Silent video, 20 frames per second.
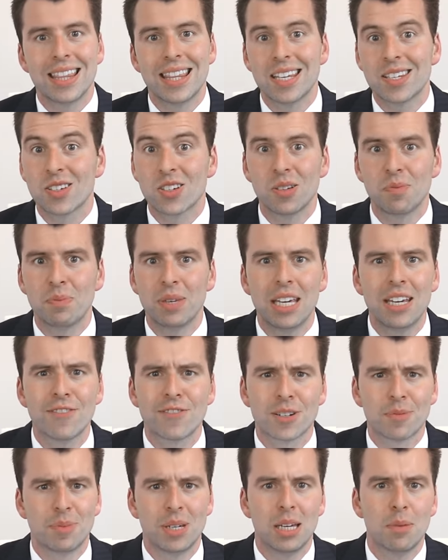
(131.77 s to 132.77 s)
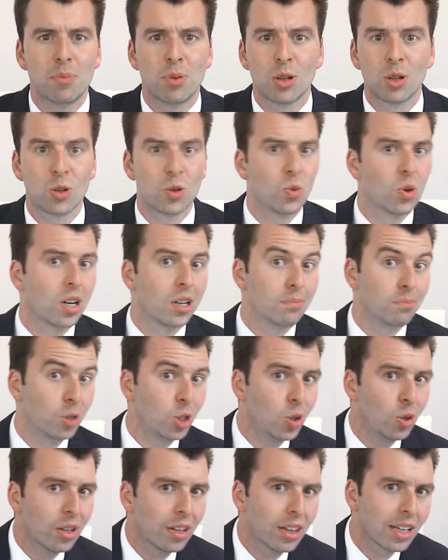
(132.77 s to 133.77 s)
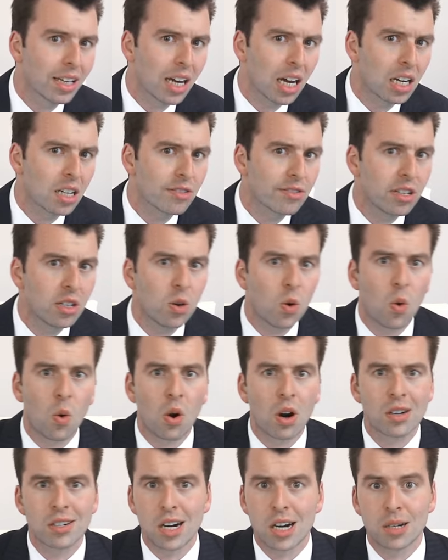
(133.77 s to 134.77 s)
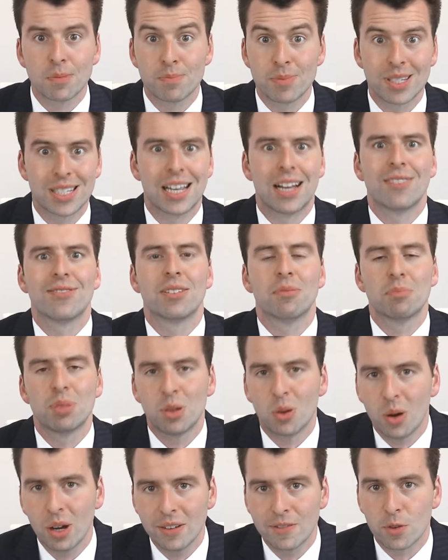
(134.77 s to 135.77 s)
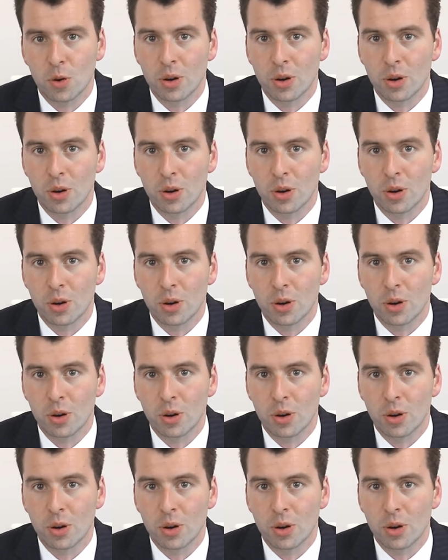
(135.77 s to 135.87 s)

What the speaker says: This could be for people who are new to the country or are self-employed,